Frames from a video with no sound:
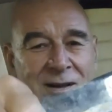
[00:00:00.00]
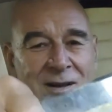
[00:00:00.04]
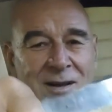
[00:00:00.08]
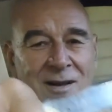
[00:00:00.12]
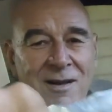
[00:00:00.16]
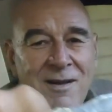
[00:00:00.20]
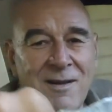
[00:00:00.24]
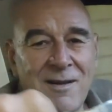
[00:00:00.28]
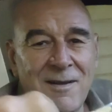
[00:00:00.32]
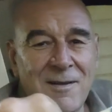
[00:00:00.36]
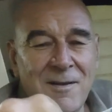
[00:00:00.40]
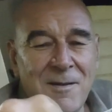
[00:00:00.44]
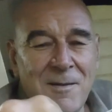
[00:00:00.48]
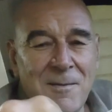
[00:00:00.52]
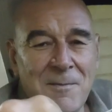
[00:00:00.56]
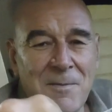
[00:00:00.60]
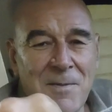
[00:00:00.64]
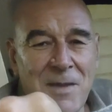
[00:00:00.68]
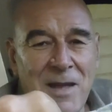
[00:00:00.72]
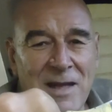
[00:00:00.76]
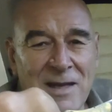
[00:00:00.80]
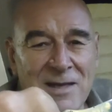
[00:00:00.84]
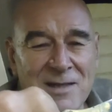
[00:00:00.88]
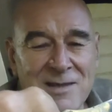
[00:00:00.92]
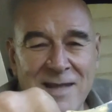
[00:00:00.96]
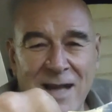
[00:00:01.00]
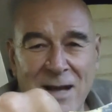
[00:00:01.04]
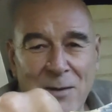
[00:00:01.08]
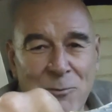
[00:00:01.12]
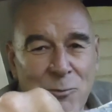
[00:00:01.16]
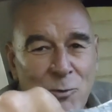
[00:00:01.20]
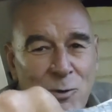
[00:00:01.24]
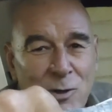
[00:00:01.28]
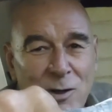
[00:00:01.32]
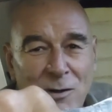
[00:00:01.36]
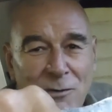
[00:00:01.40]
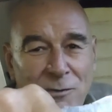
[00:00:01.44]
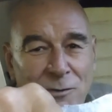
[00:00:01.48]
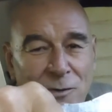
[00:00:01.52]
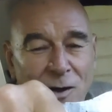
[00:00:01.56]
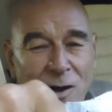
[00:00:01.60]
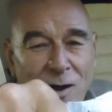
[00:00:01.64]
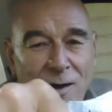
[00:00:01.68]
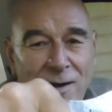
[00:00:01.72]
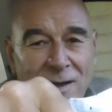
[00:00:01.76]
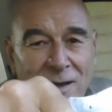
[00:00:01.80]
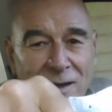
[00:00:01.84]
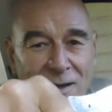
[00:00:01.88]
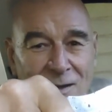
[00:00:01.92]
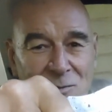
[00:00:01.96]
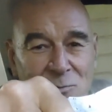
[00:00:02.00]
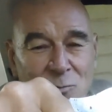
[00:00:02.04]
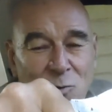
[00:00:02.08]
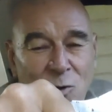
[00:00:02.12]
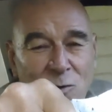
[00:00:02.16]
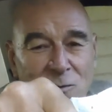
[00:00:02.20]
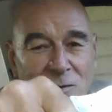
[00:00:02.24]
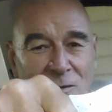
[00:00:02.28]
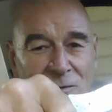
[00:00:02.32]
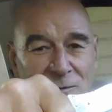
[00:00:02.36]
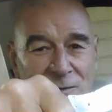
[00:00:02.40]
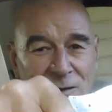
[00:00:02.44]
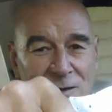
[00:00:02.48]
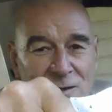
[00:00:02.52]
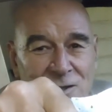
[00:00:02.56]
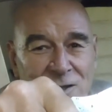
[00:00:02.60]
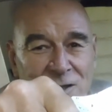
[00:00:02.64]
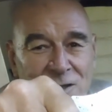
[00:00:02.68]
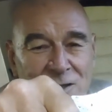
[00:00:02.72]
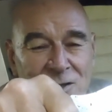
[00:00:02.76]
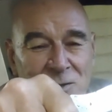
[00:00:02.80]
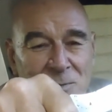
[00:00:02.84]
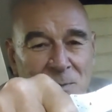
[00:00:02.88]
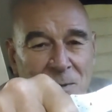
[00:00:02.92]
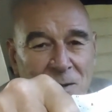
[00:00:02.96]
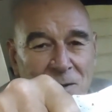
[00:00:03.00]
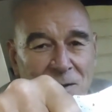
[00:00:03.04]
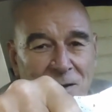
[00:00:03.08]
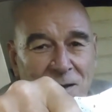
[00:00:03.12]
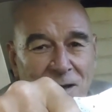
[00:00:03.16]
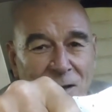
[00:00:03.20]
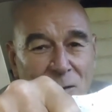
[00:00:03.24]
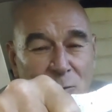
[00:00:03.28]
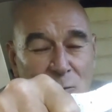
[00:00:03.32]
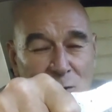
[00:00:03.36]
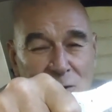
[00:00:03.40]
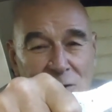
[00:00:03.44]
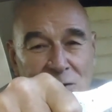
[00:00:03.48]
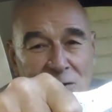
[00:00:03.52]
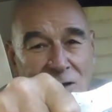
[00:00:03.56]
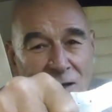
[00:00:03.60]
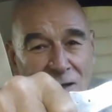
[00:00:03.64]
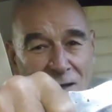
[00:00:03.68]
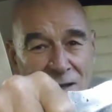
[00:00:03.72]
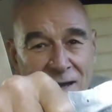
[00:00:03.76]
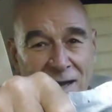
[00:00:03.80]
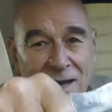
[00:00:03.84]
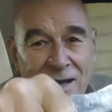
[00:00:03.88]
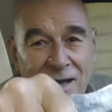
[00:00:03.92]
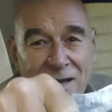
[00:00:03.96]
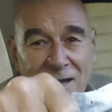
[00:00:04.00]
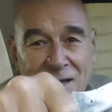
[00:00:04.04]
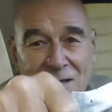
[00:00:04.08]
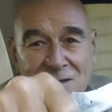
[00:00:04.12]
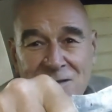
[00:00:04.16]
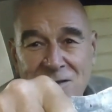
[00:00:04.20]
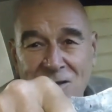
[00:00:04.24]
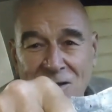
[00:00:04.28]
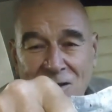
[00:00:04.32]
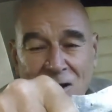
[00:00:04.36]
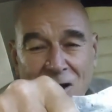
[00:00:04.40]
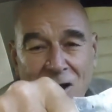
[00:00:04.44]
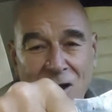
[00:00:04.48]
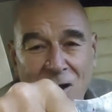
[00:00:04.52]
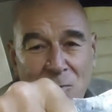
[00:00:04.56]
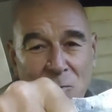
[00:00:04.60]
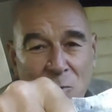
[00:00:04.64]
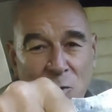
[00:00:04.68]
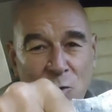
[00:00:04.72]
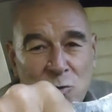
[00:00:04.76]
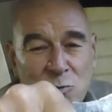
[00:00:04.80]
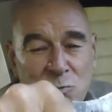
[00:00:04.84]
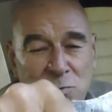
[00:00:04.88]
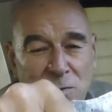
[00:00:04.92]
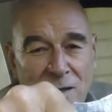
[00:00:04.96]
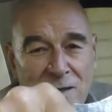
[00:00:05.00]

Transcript: And it's not really a frog gig, it's more of a fishing spear gig, which is against the law in most